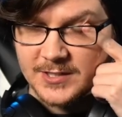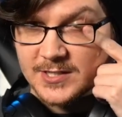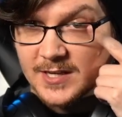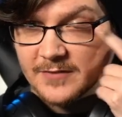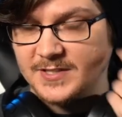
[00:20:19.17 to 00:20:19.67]
I
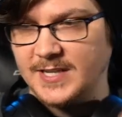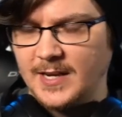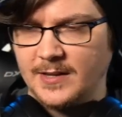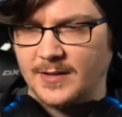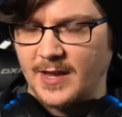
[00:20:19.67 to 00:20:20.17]
just love
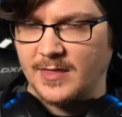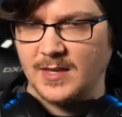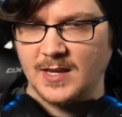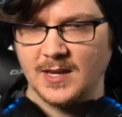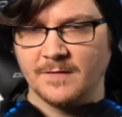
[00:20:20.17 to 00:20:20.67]
seeing like
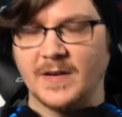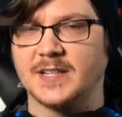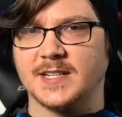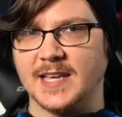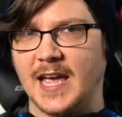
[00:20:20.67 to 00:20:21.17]
the
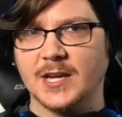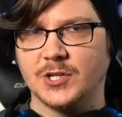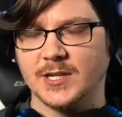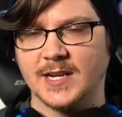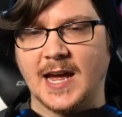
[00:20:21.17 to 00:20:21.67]

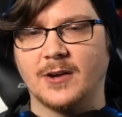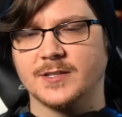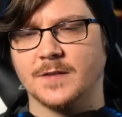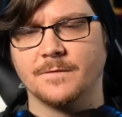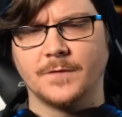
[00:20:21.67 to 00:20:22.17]
investigation and how
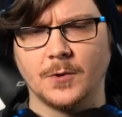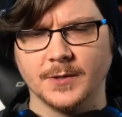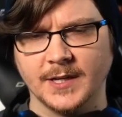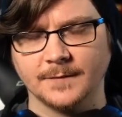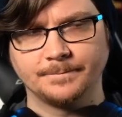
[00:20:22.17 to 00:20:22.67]
it's
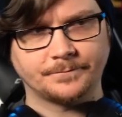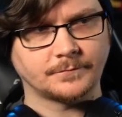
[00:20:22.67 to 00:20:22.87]
unfolding.